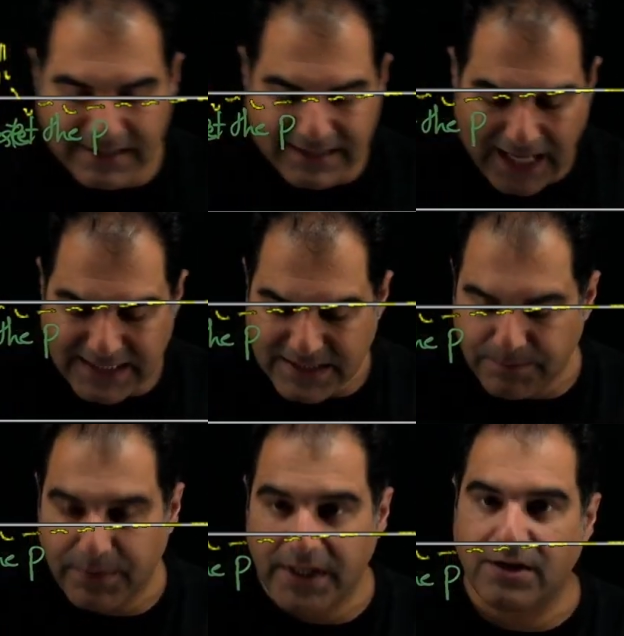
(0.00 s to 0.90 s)
that's
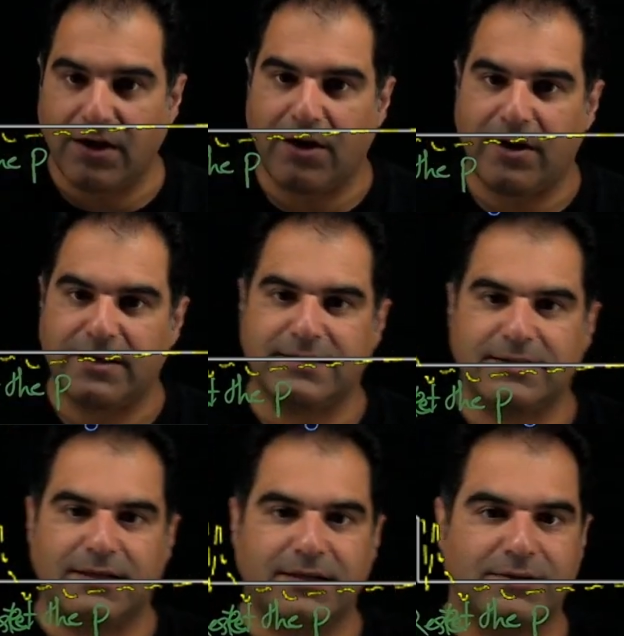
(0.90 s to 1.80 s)
bring
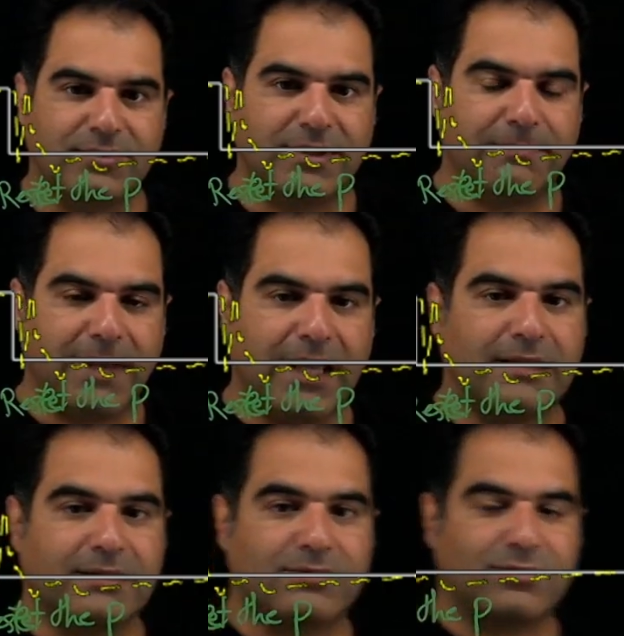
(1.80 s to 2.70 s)
us to
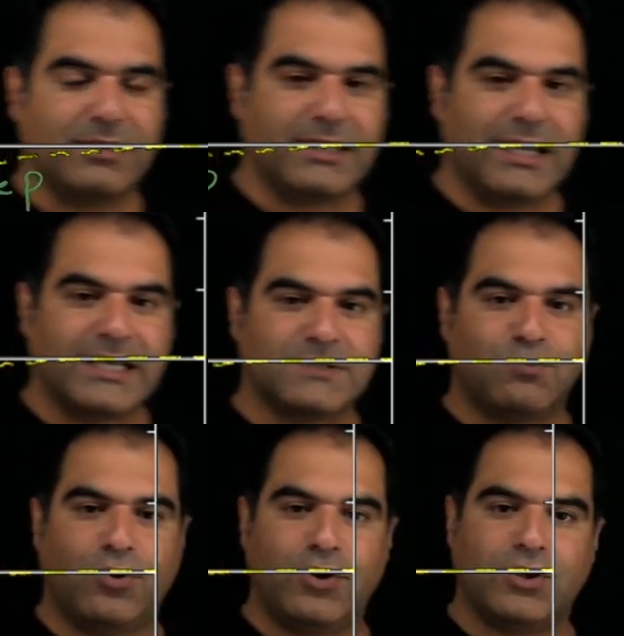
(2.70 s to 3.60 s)
the next
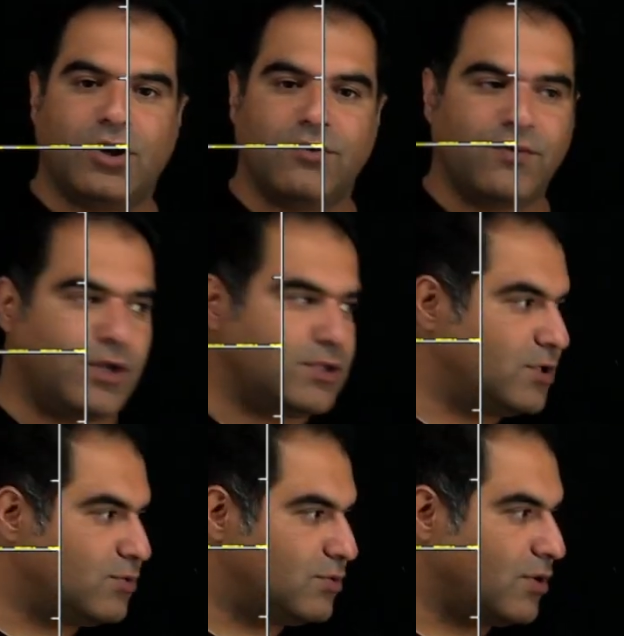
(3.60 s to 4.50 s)
point I
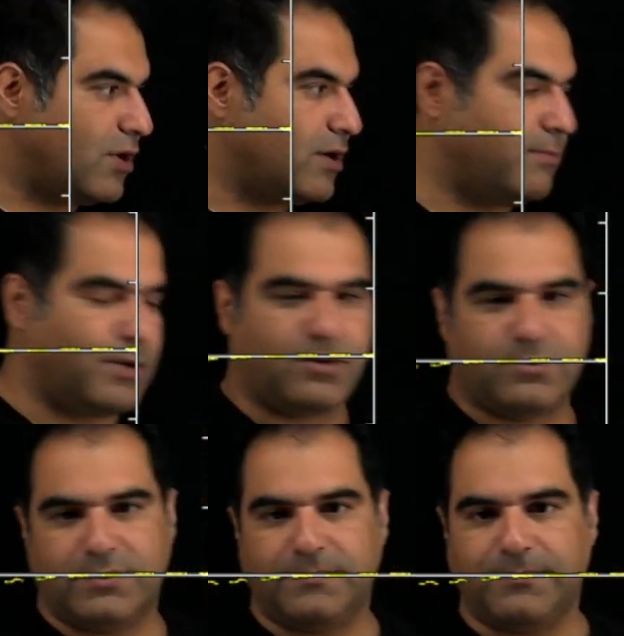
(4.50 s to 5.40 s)
wanted to talk about,
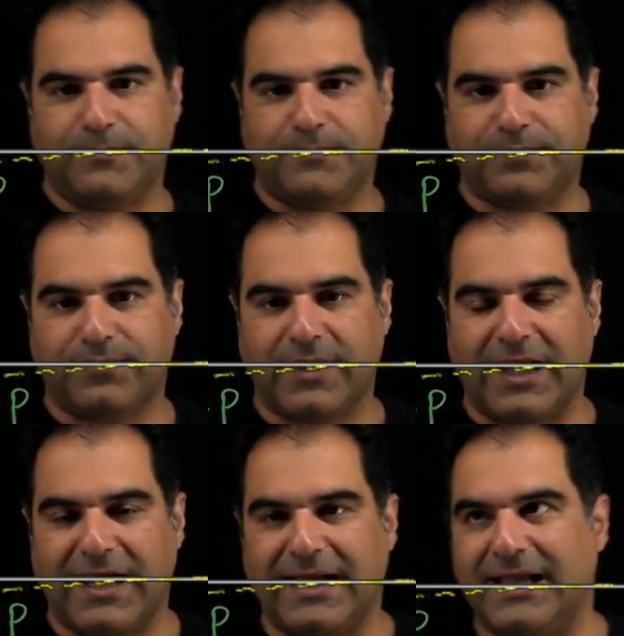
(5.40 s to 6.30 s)

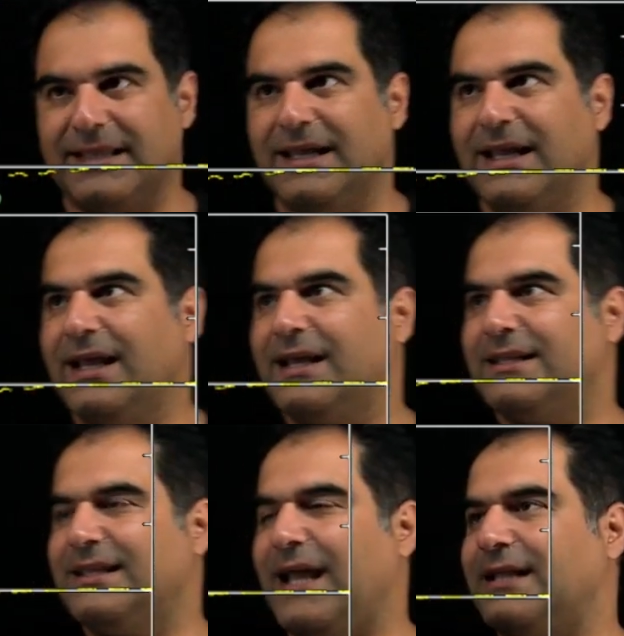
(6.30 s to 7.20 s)
and
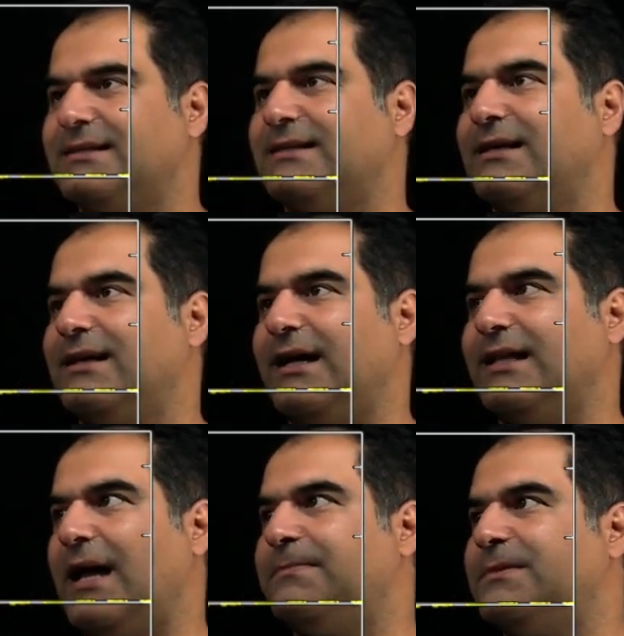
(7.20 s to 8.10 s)
that's
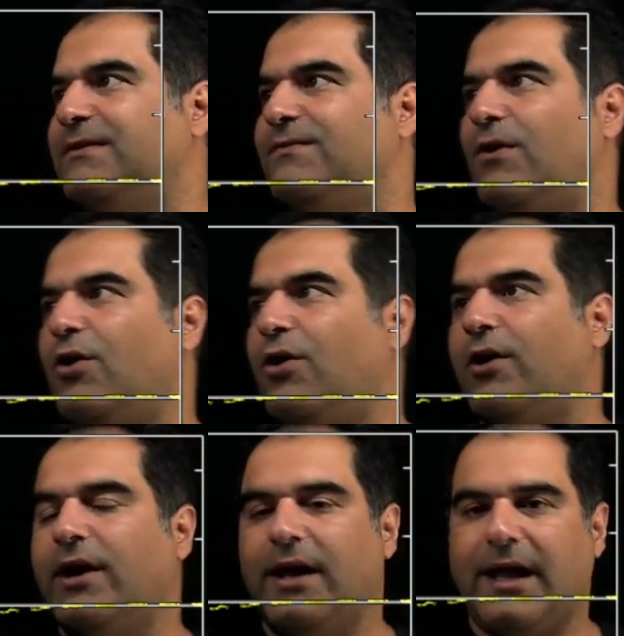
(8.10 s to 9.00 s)
adaptive
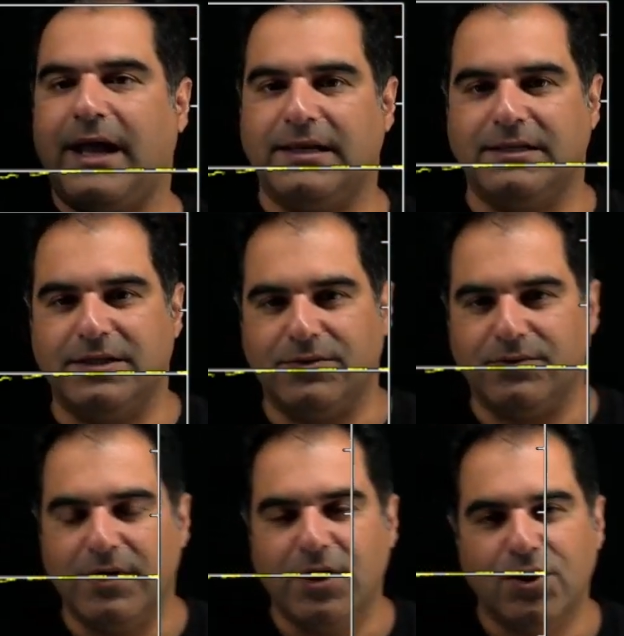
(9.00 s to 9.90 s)
R and Q.
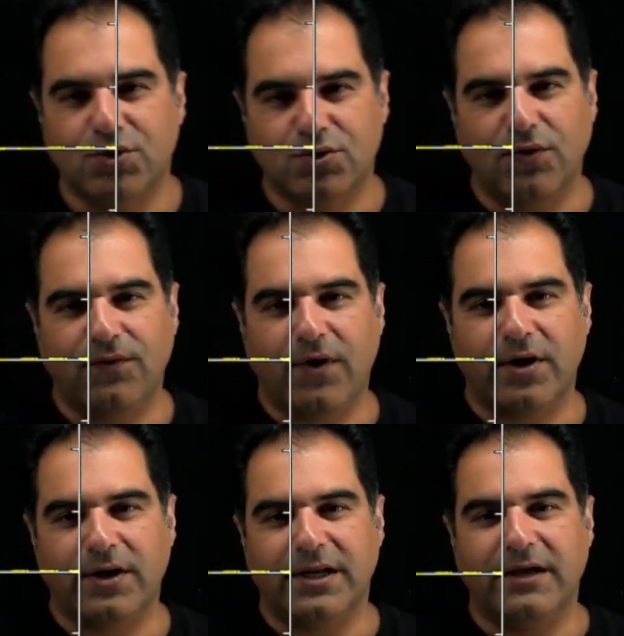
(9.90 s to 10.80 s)
So
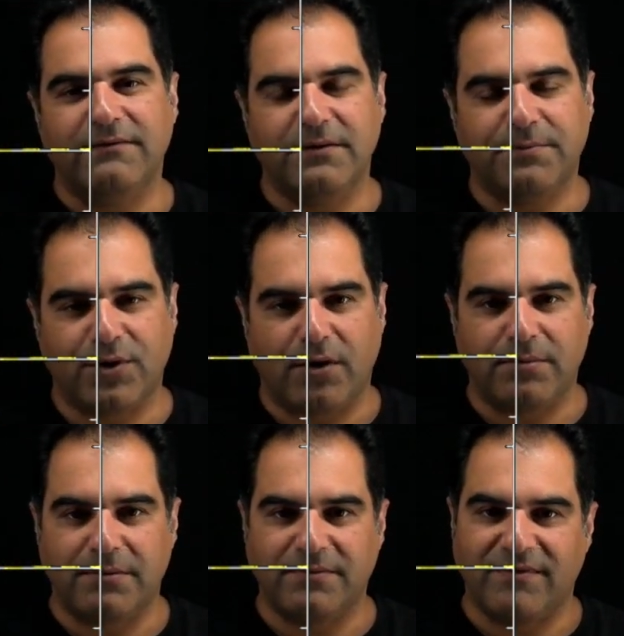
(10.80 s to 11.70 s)
far in every
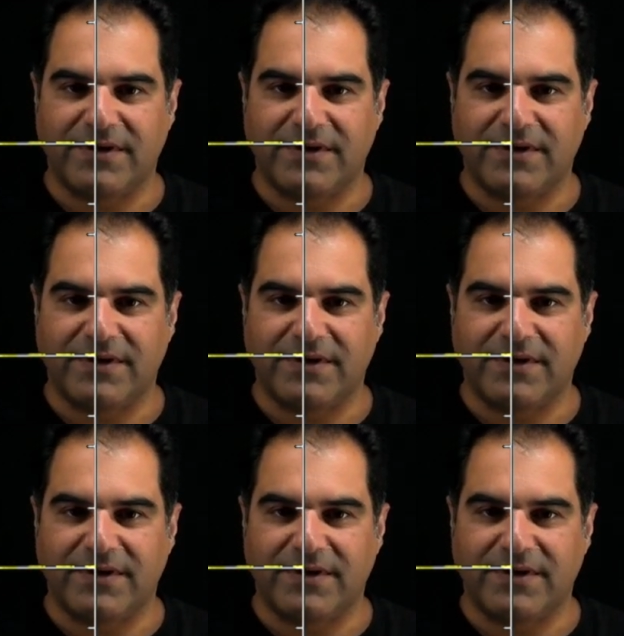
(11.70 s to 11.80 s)
problem we